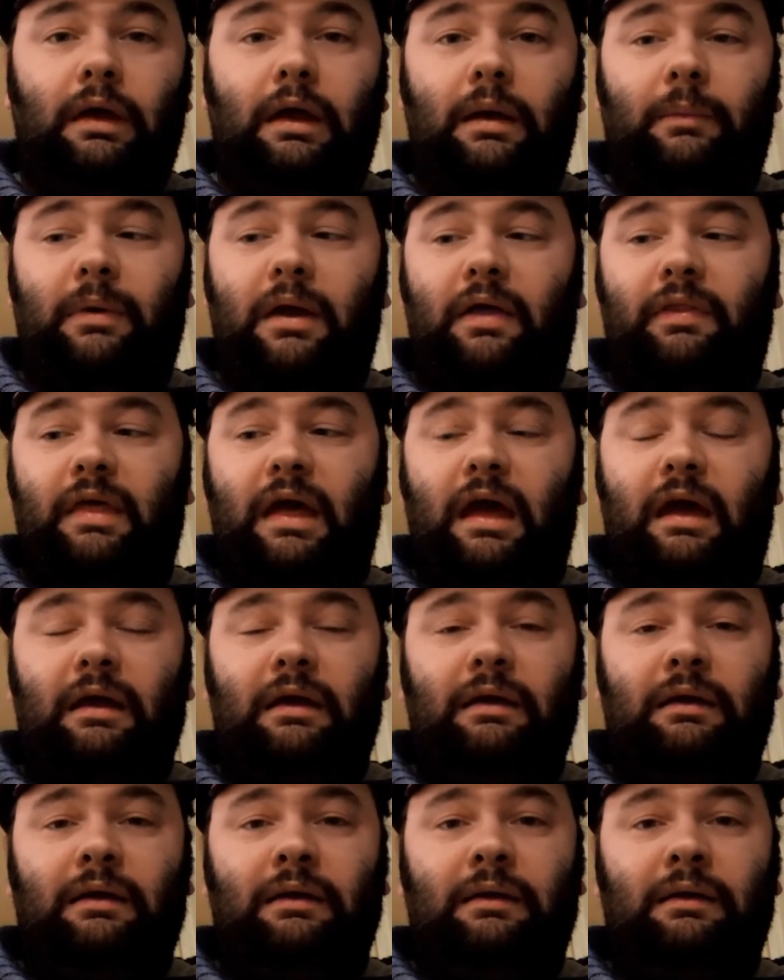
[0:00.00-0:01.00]
How about
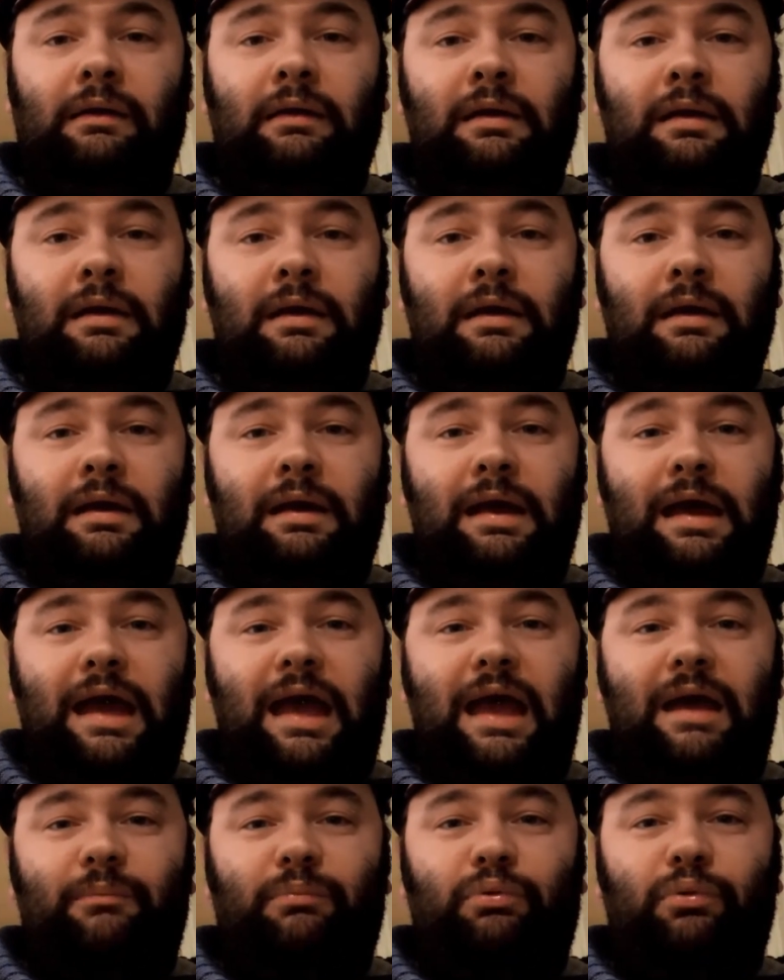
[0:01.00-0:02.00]
that?
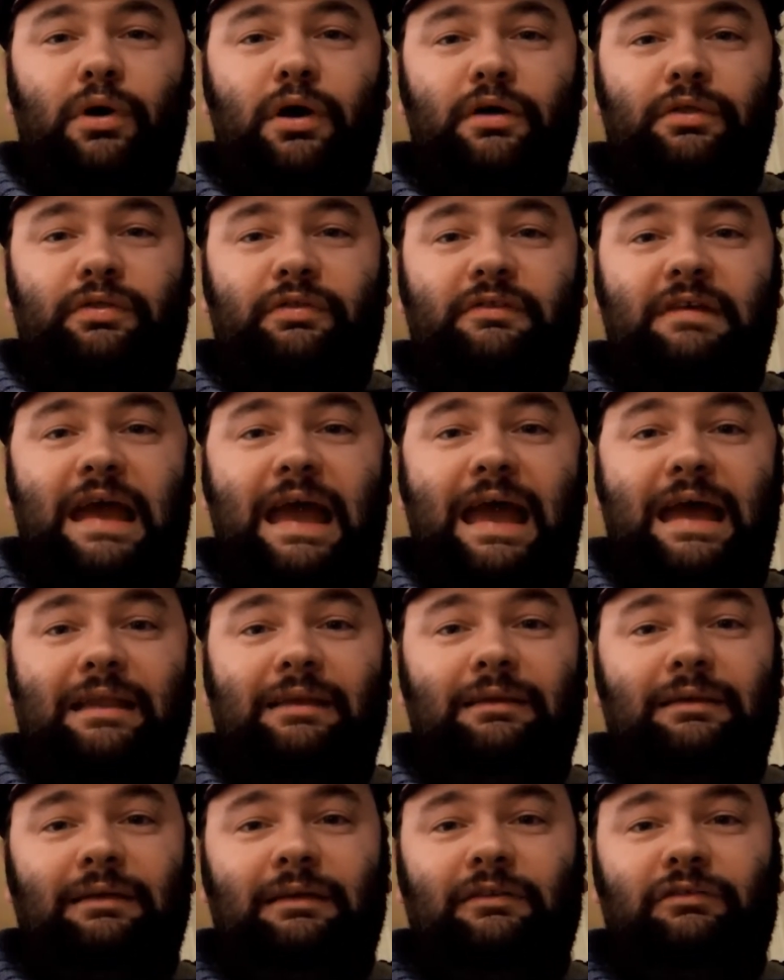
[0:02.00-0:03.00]
Hepworth
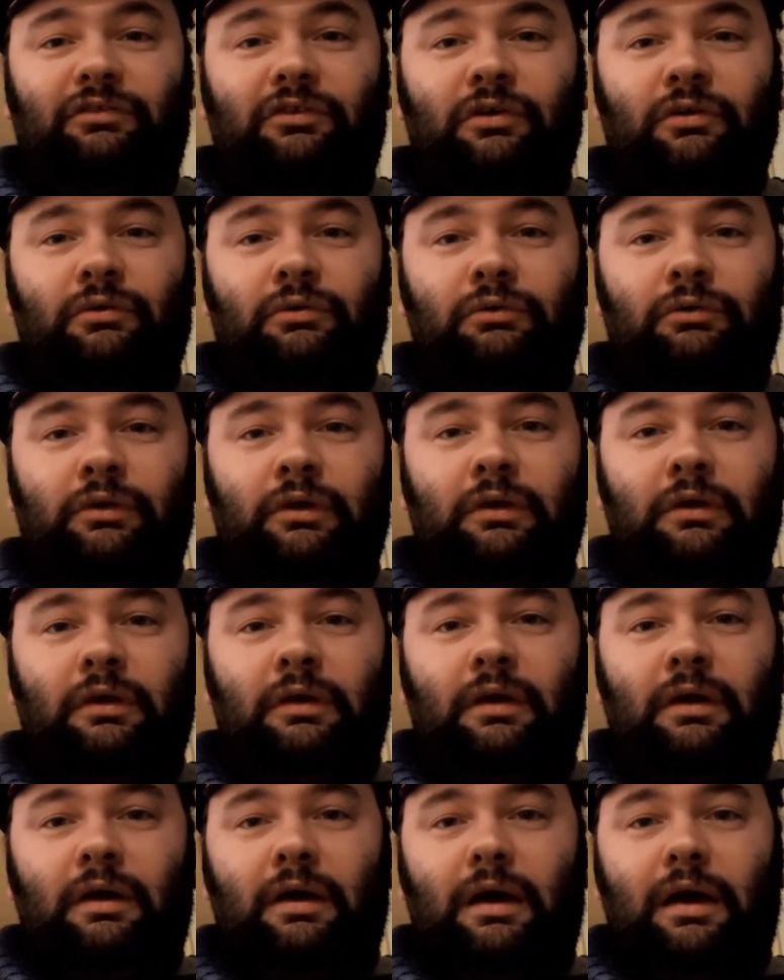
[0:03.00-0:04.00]
10 it's called
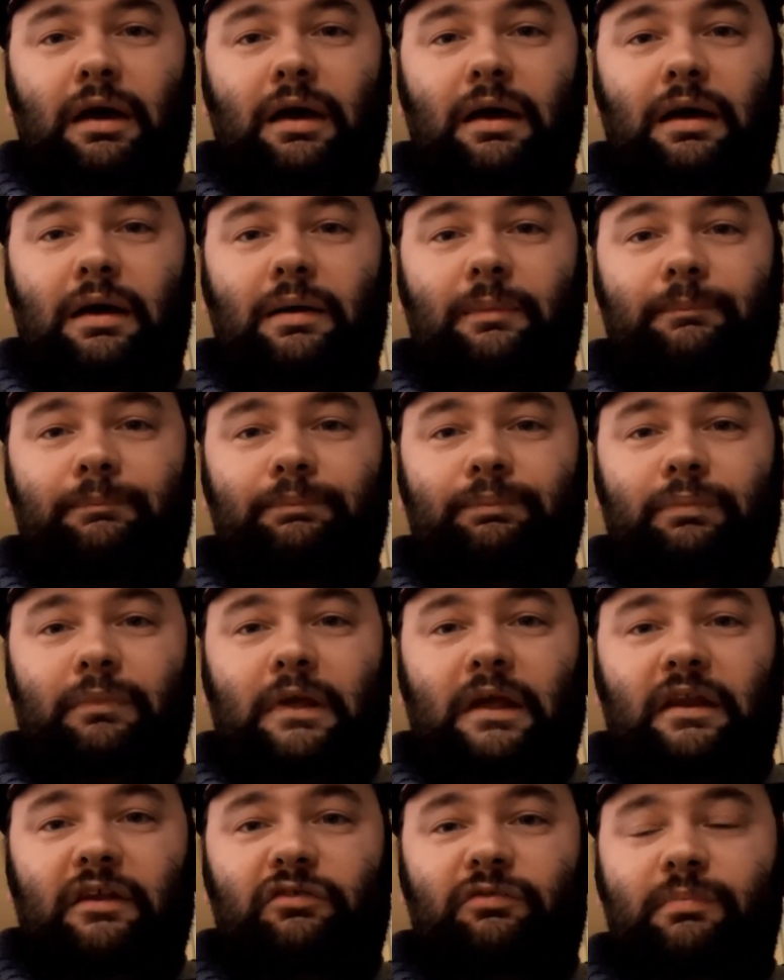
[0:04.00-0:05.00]
um,
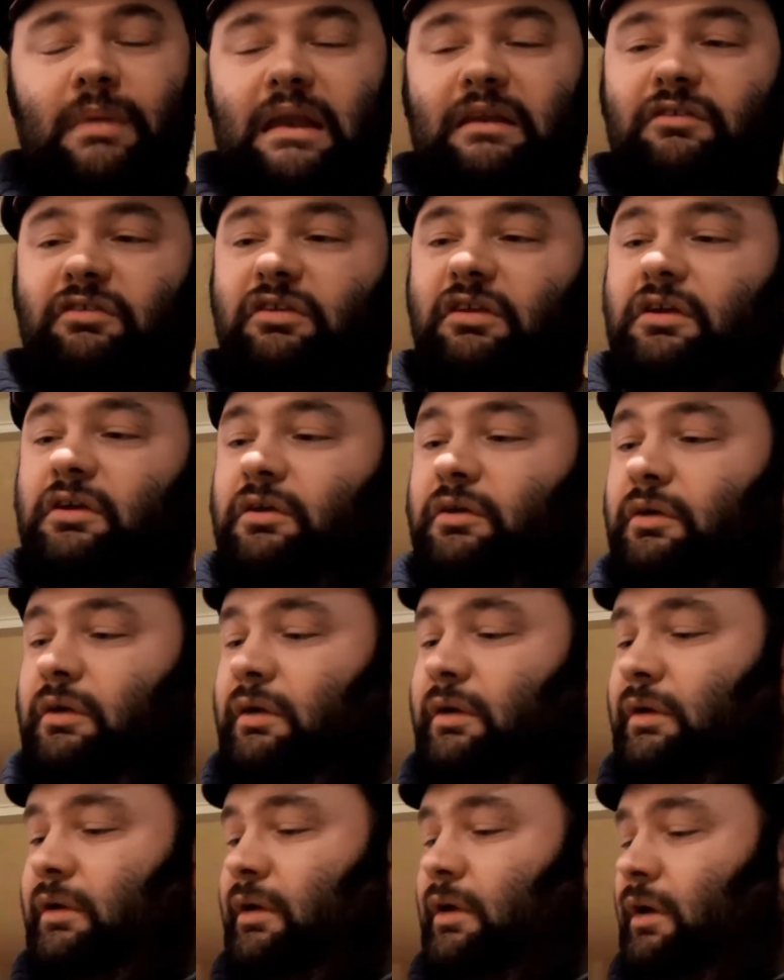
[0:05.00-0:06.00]
and it's meant to
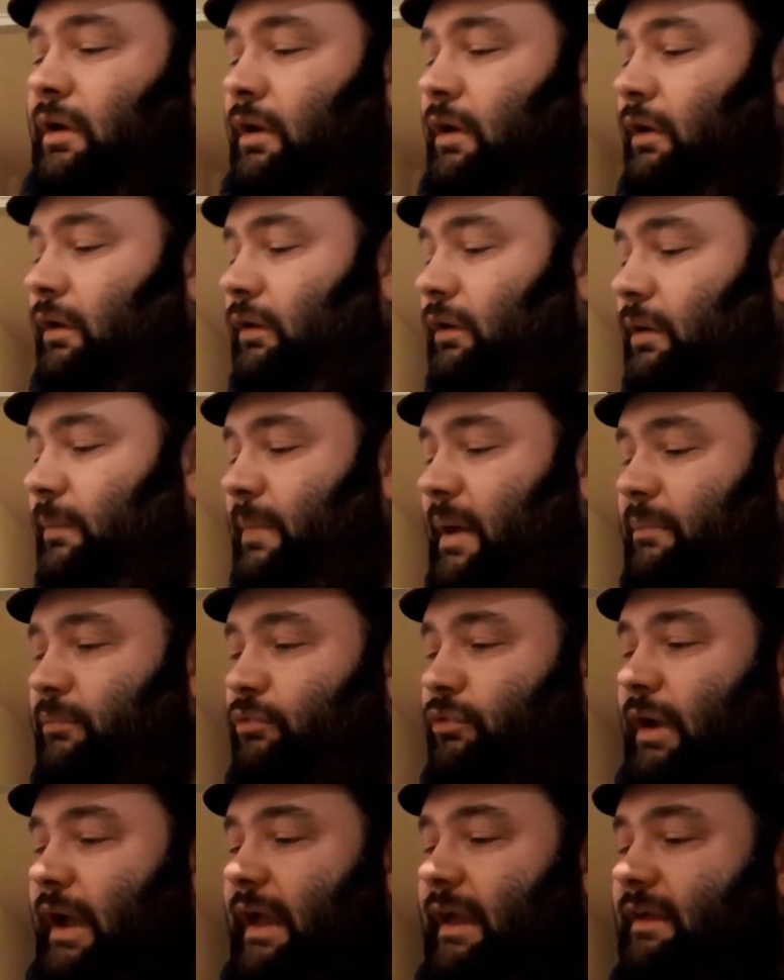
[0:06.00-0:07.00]

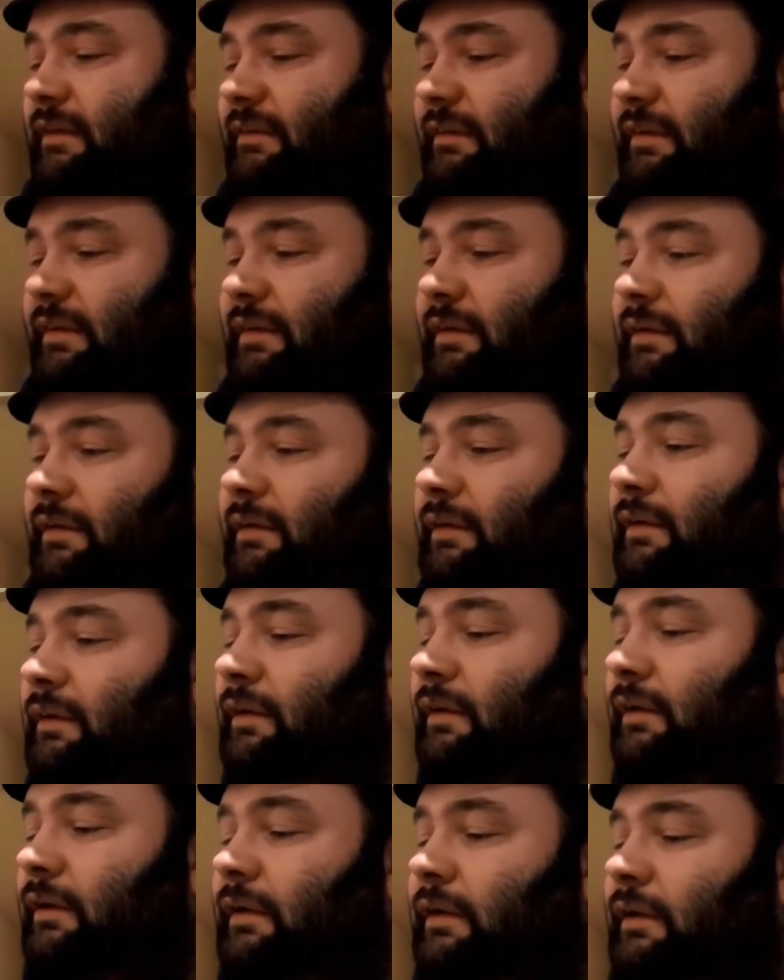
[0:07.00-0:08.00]
commemorate
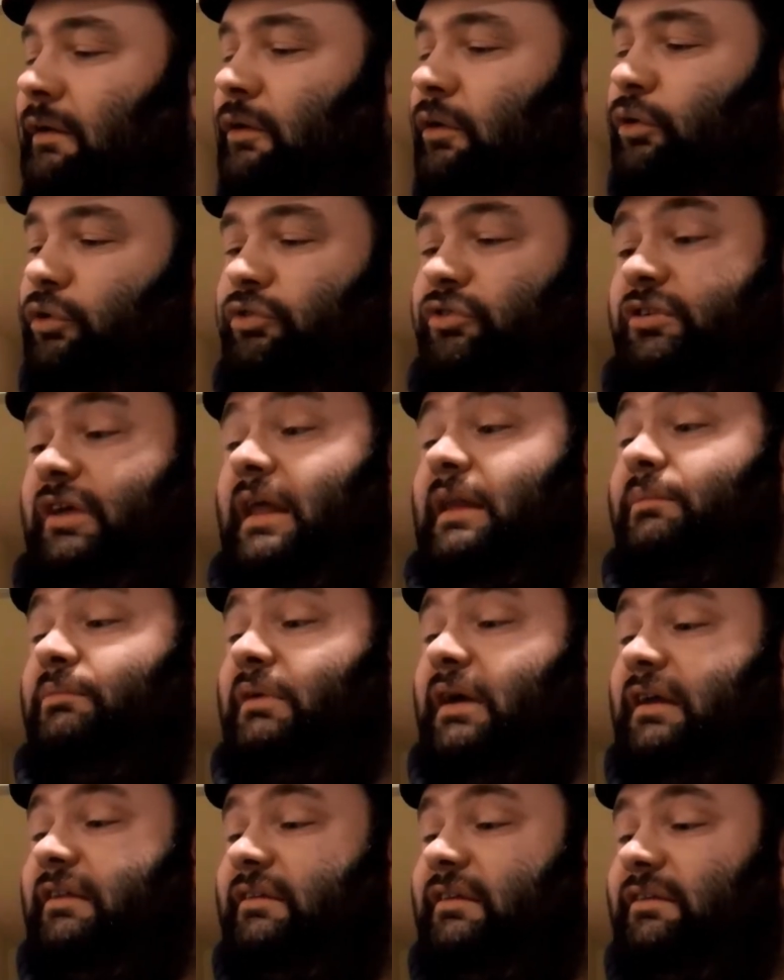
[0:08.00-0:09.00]
or
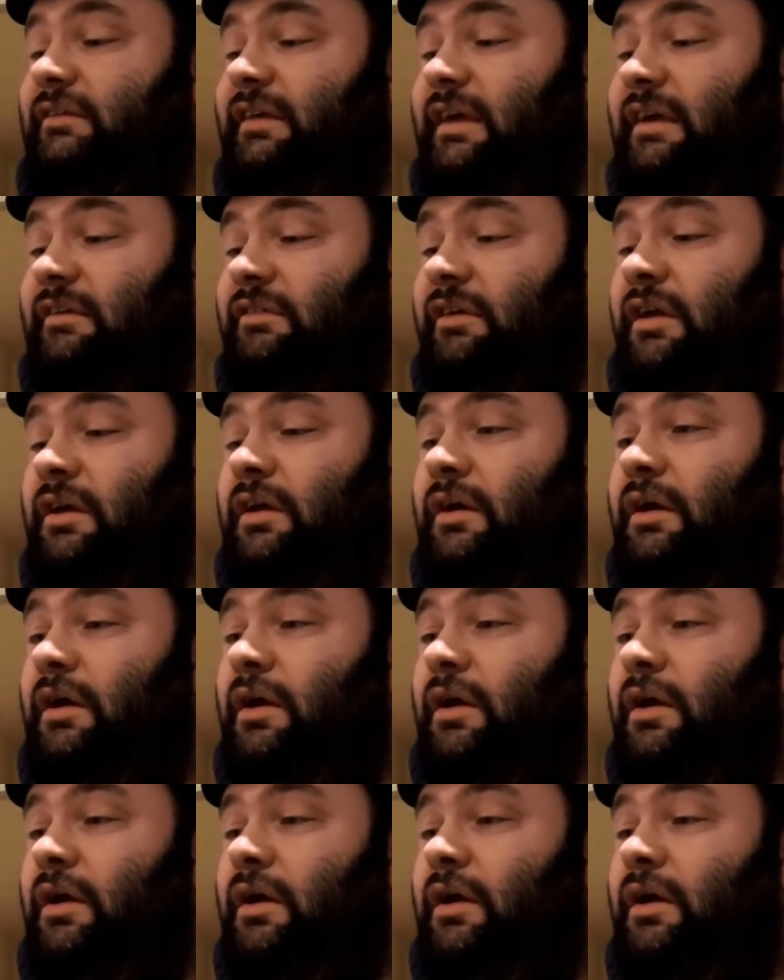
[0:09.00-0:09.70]
celebrate it says